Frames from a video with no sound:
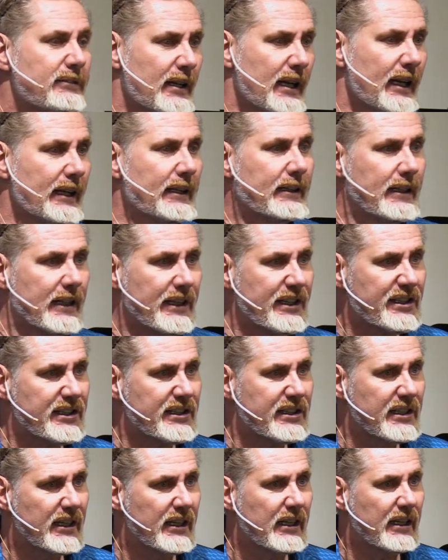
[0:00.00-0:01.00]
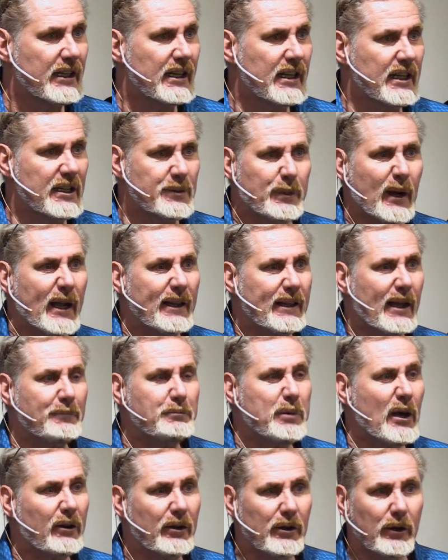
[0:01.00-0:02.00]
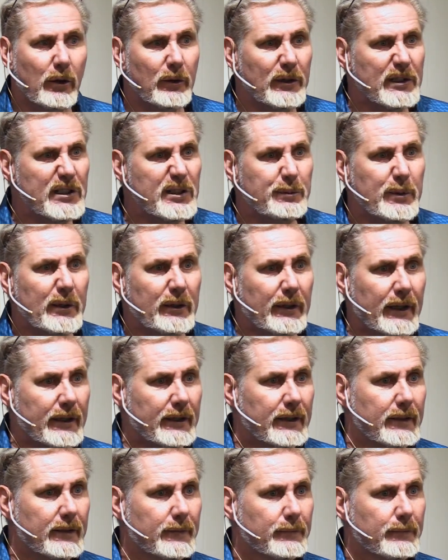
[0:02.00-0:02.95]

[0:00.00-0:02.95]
like this is by the power of the Holy Spirit.